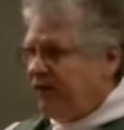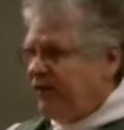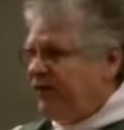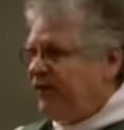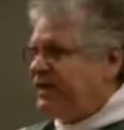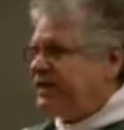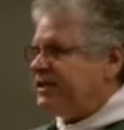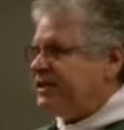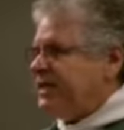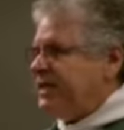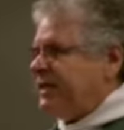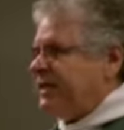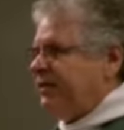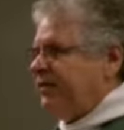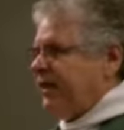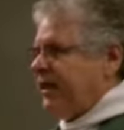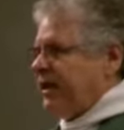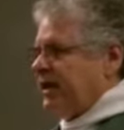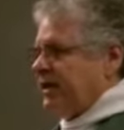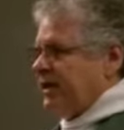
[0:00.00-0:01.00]
fixing
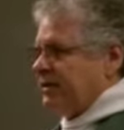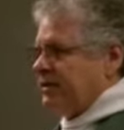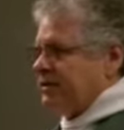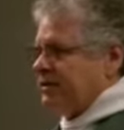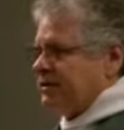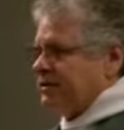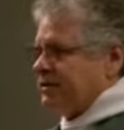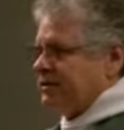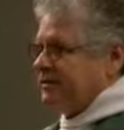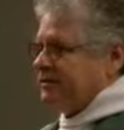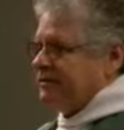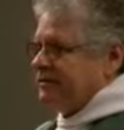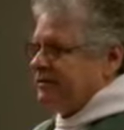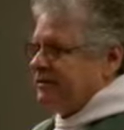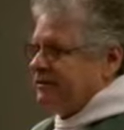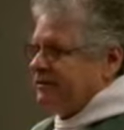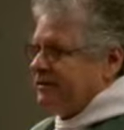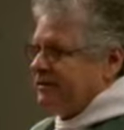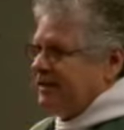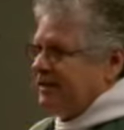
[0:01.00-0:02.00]
things
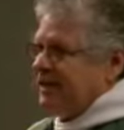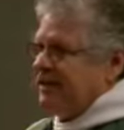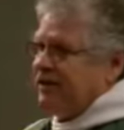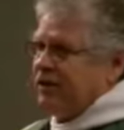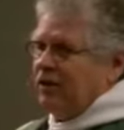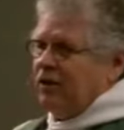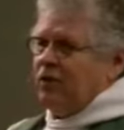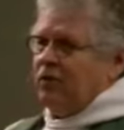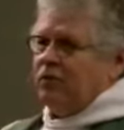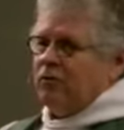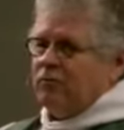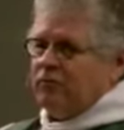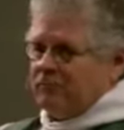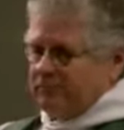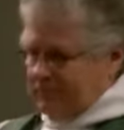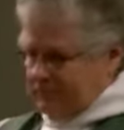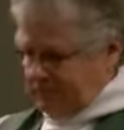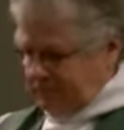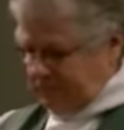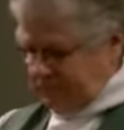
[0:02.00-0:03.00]
in their
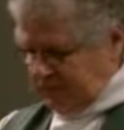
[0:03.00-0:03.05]
home,